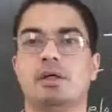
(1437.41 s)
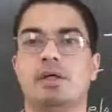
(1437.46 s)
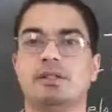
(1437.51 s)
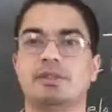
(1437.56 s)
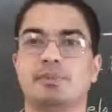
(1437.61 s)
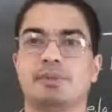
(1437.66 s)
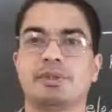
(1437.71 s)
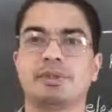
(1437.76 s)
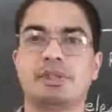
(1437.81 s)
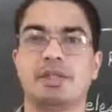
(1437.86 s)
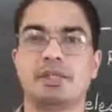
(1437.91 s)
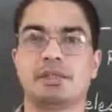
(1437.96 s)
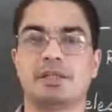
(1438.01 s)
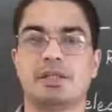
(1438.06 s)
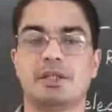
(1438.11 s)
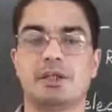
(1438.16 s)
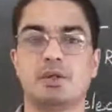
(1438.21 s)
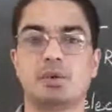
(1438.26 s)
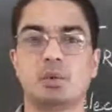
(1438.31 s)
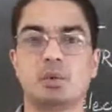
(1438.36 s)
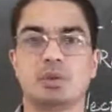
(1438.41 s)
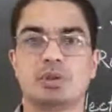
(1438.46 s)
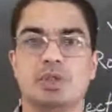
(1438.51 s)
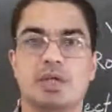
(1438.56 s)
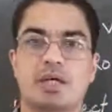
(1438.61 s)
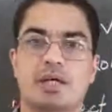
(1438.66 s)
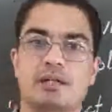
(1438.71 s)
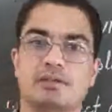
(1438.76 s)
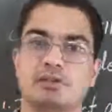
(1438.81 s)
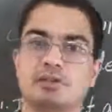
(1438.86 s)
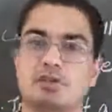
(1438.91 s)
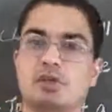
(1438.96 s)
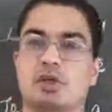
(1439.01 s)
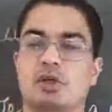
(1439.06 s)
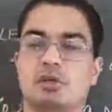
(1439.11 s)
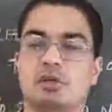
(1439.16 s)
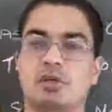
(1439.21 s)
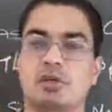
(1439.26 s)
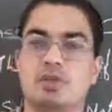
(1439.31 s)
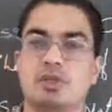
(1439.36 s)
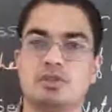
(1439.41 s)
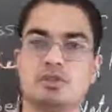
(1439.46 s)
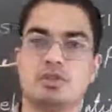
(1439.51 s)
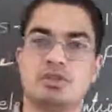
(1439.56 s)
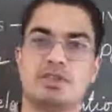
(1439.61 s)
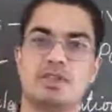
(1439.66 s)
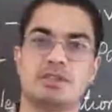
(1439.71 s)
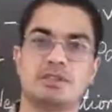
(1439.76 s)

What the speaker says: especially the youth and so on. So